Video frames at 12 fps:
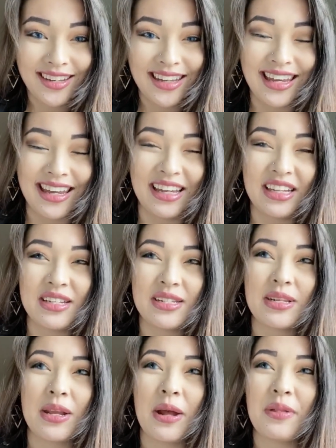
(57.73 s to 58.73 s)
And
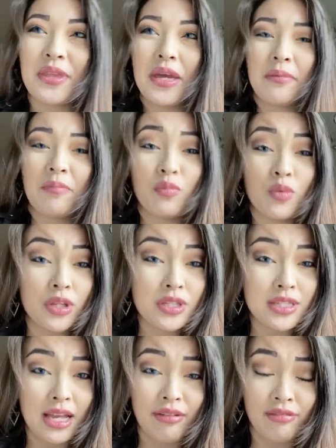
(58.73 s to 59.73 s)
then
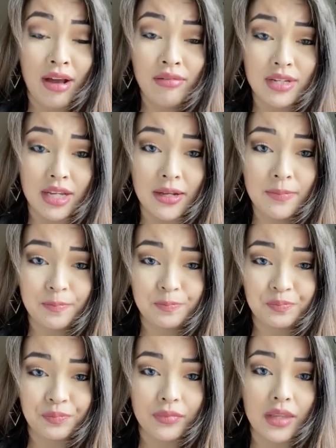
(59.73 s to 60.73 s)
once I found it,
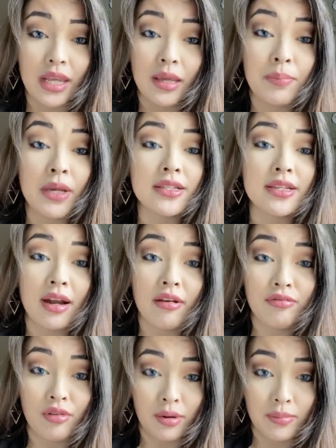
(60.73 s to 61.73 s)
he picked it up
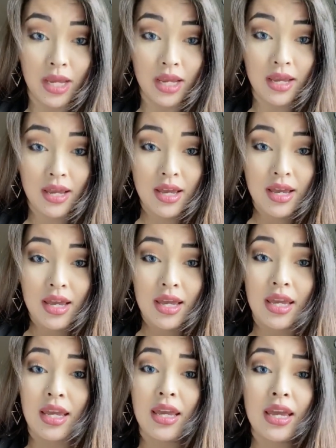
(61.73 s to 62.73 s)
for me.
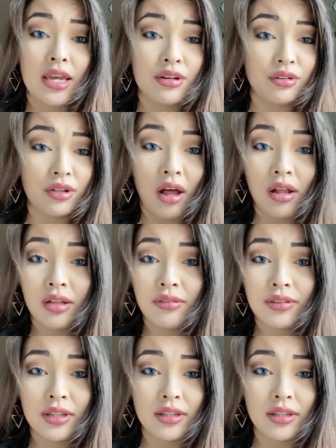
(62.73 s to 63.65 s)
He handled all of the